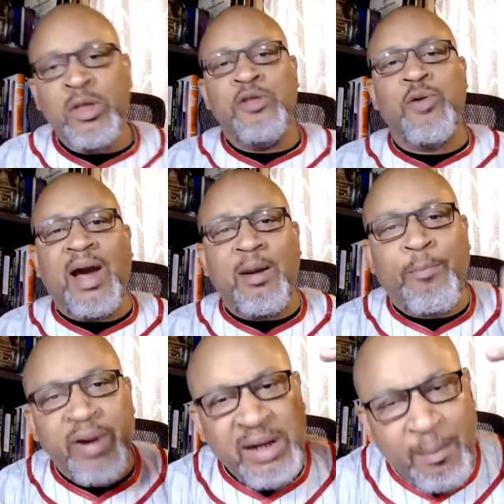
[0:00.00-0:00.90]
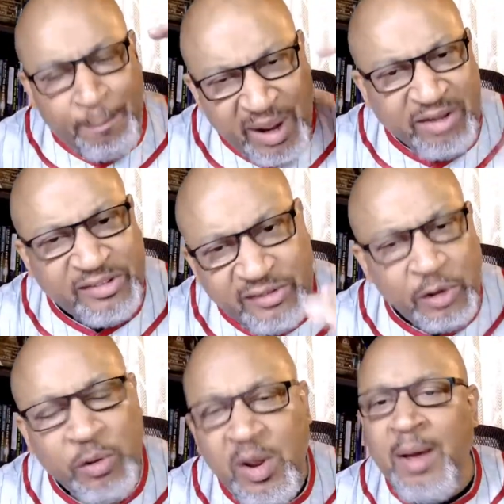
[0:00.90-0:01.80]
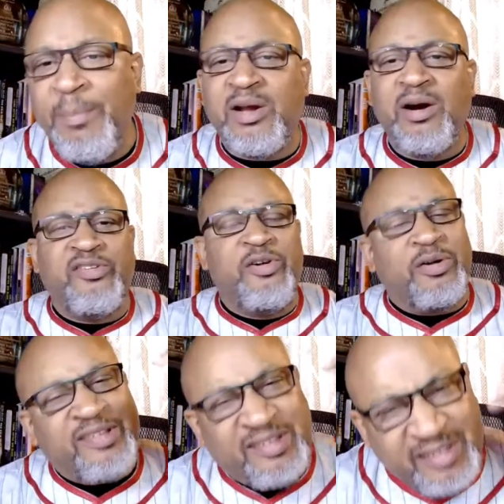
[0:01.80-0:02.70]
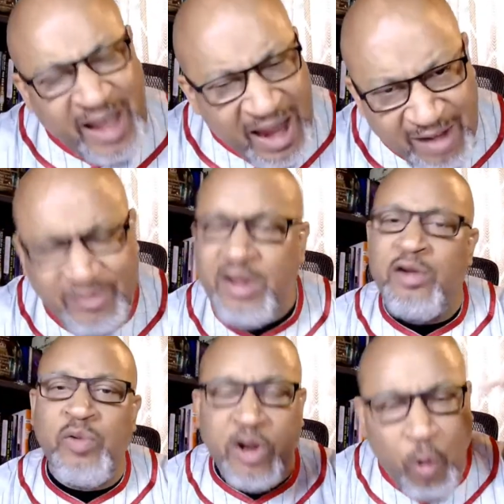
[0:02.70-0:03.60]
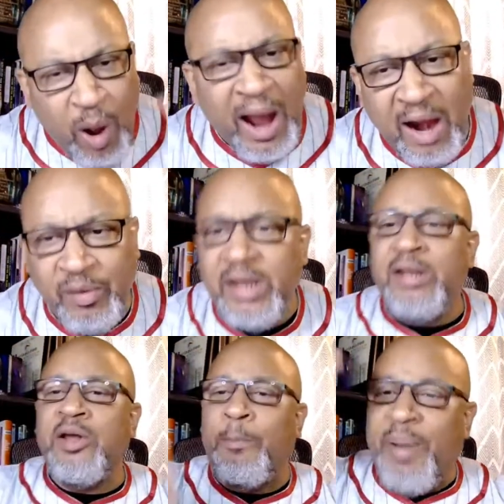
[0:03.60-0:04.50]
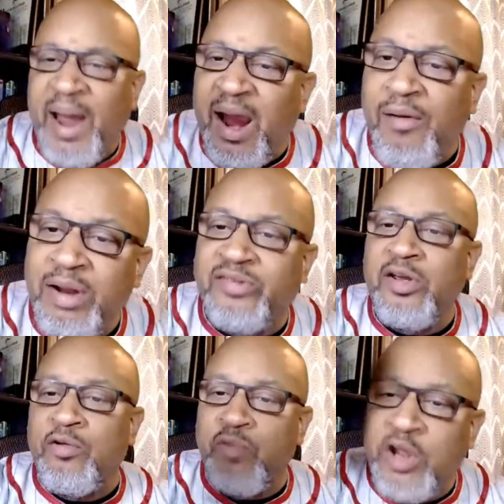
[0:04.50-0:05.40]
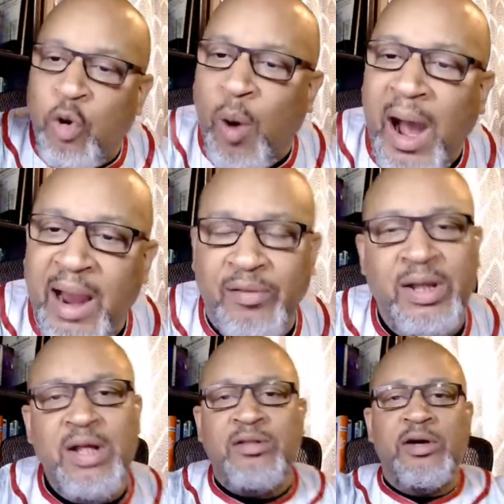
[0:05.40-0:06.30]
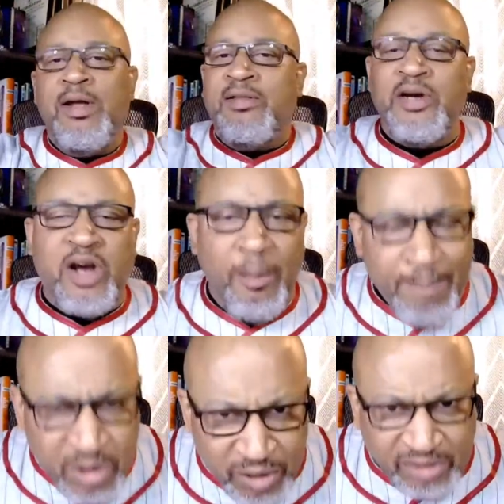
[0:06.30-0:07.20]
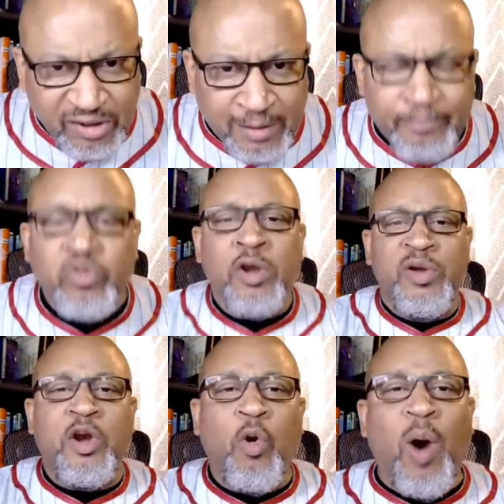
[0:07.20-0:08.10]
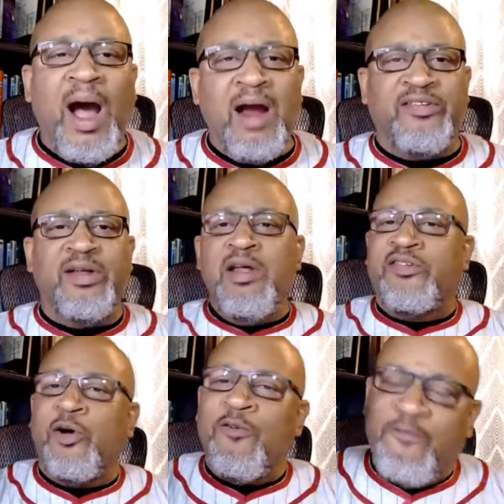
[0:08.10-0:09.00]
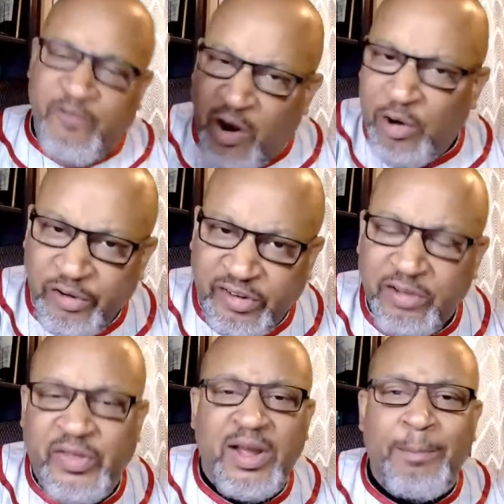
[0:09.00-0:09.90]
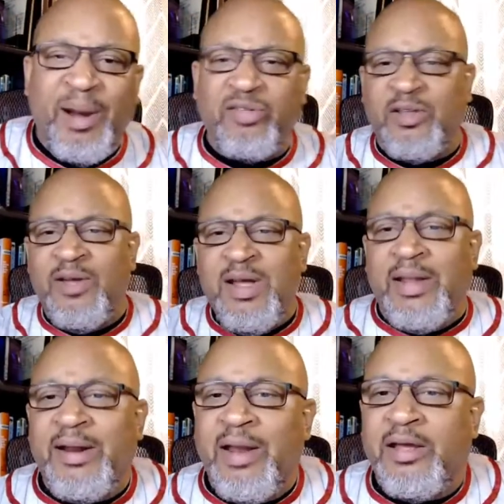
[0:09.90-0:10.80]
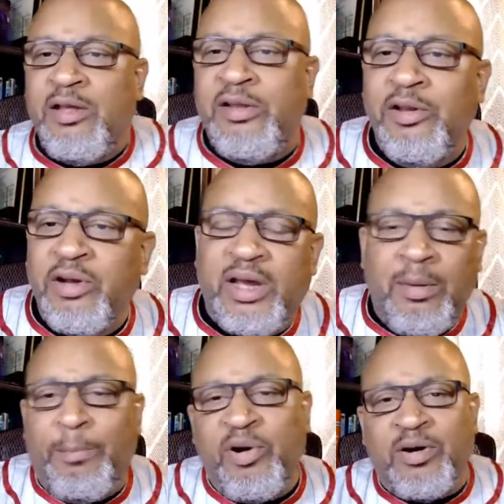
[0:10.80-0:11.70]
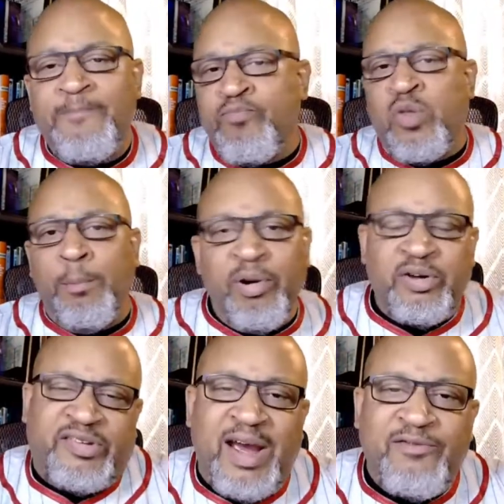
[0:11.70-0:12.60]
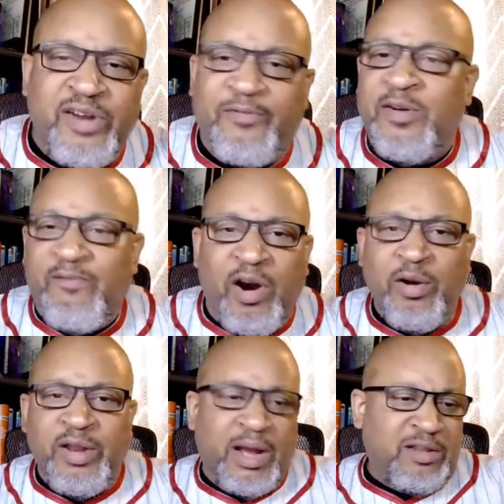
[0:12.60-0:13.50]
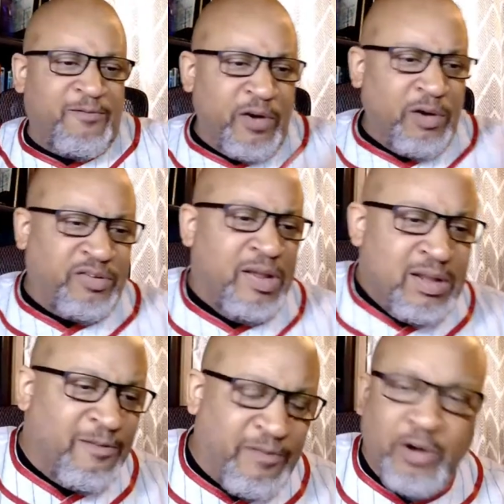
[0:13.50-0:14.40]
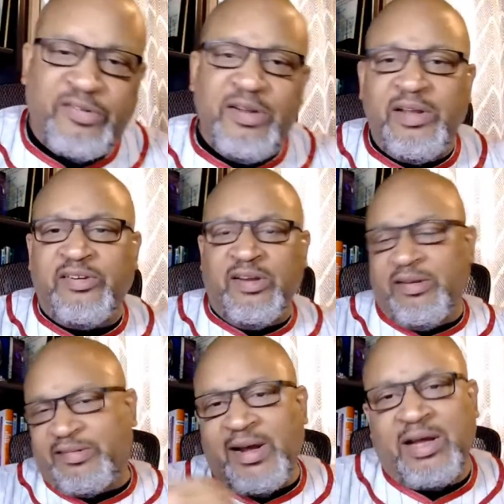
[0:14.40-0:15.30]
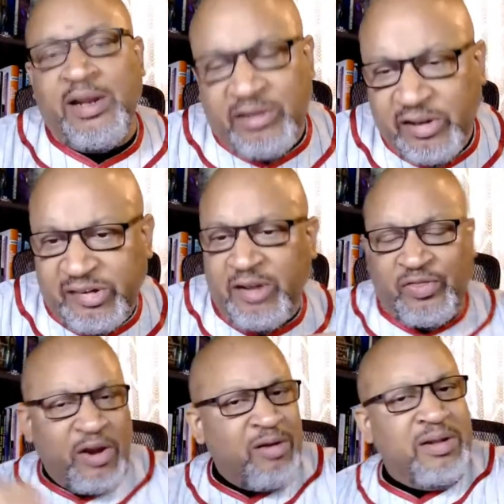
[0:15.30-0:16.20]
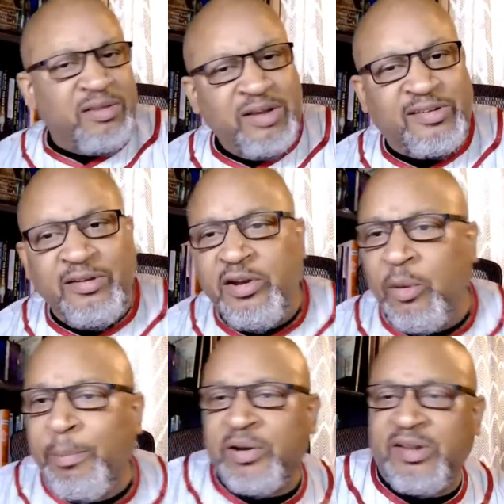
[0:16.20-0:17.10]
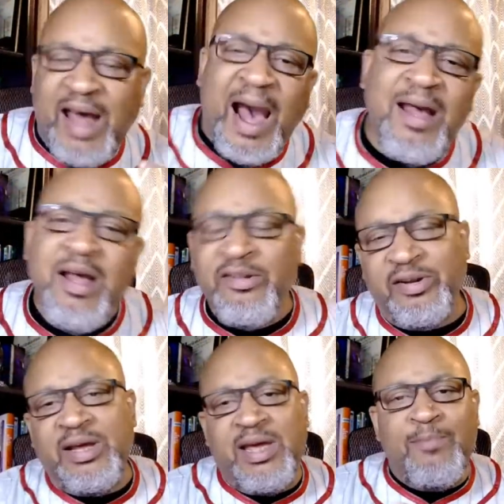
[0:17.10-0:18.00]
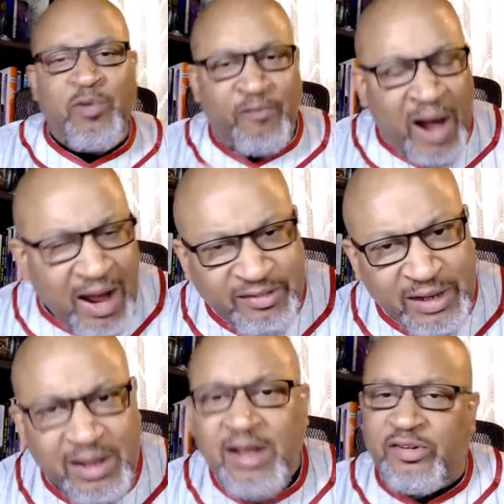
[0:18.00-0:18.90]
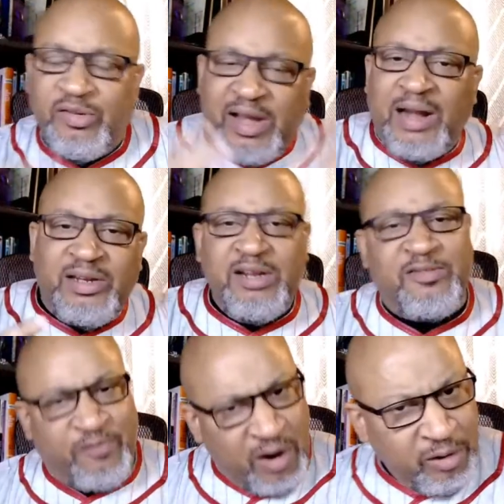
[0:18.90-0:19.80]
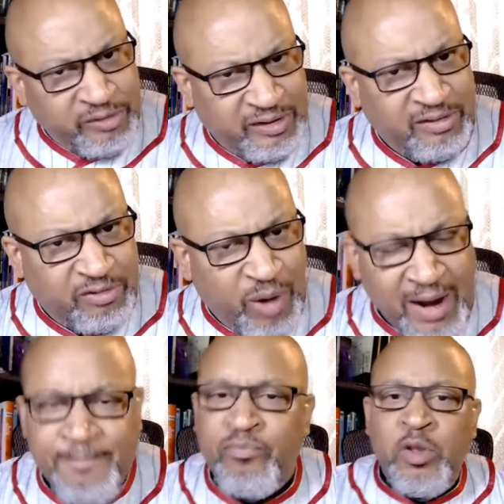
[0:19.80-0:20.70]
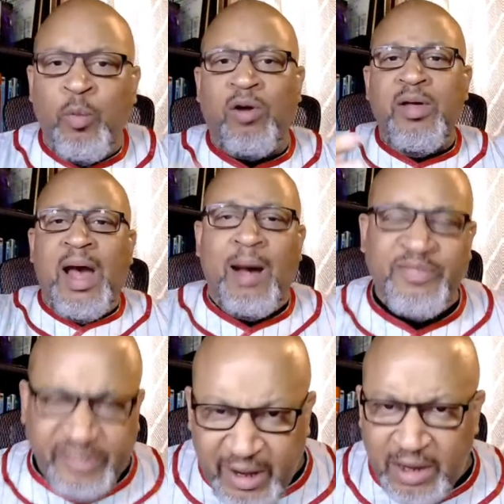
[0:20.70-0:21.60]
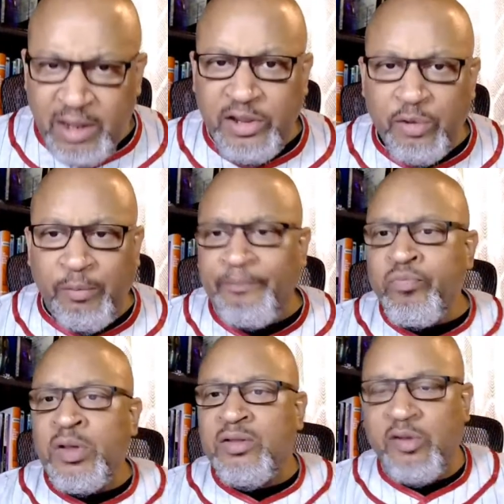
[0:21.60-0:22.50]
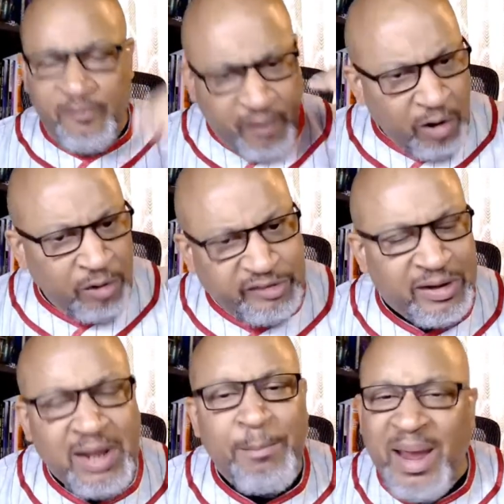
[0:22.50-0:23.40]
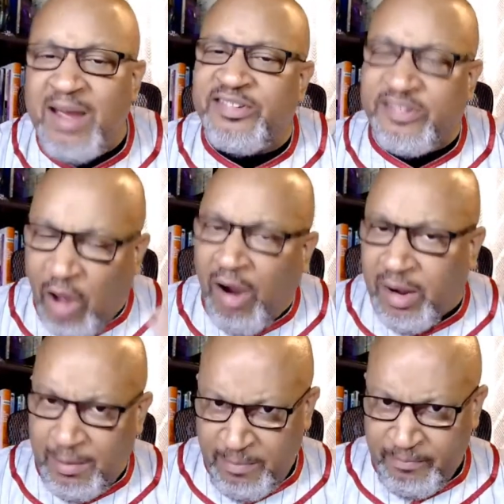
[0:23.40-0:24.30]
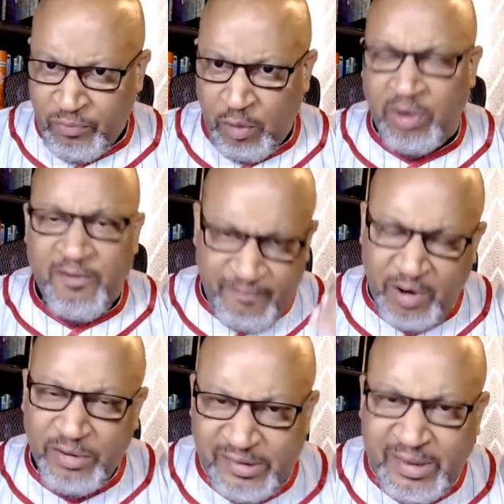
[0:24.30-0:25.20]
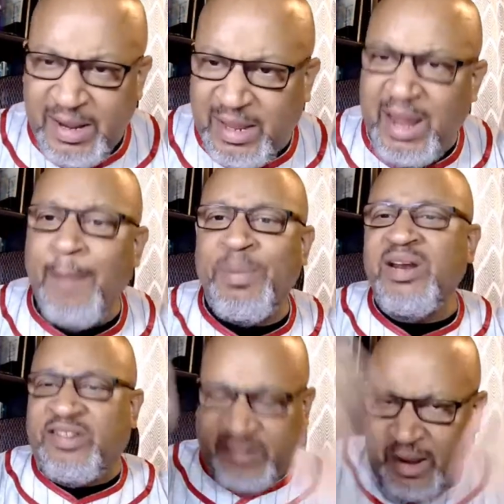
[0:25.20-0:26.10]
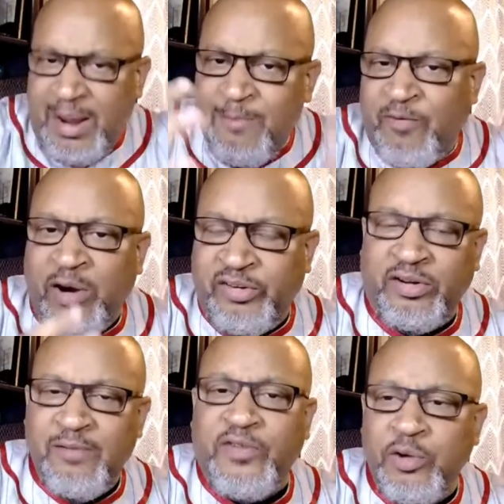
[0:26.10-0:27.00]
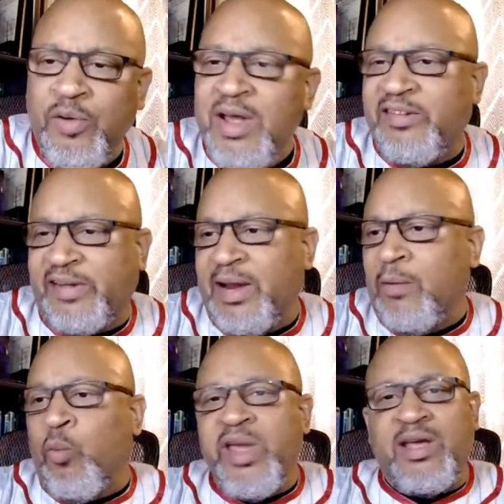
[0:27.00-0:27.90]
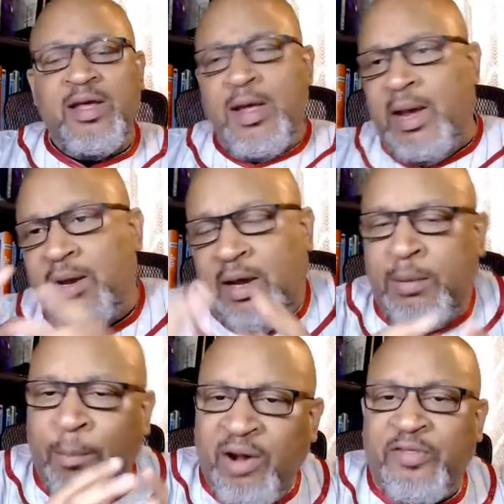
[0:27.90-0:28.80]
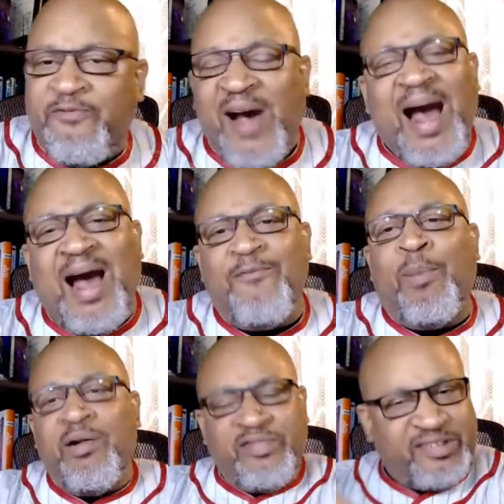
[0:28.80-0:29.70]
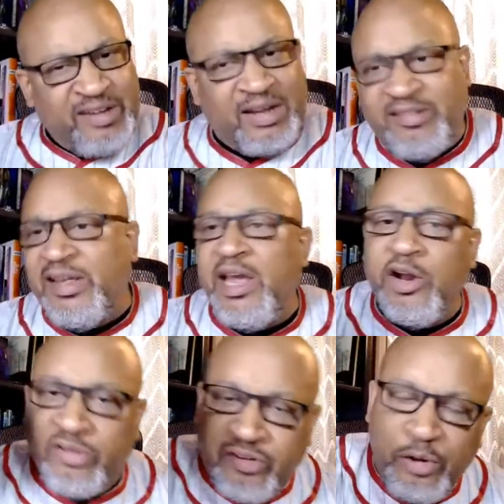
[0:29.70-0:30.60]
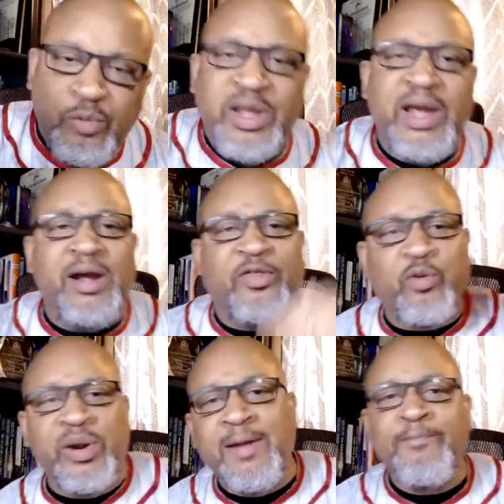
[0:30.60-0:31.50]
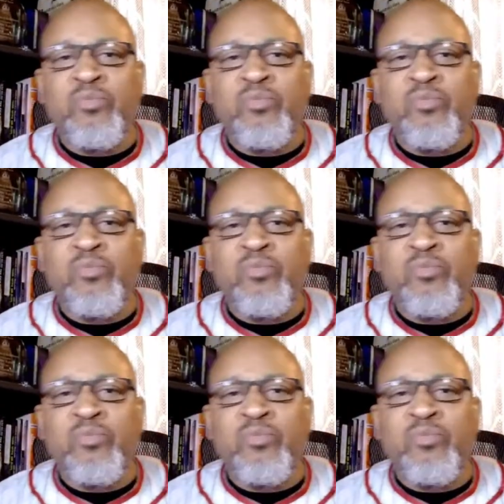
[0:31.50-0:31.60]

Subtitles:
You got to bring the best you because your staff require it. The parents require it. The community requires it. So version, think about the, like you look at a book. Books have different versions. You got the first edition, the second edition, the third edition. You know, book is hot, so they keep revising it. So it's got these versions, right? Well, I'm saying to you, the version that may have started on the first day can't be the same version of you, say, in week, in month five, month six, year two, year three.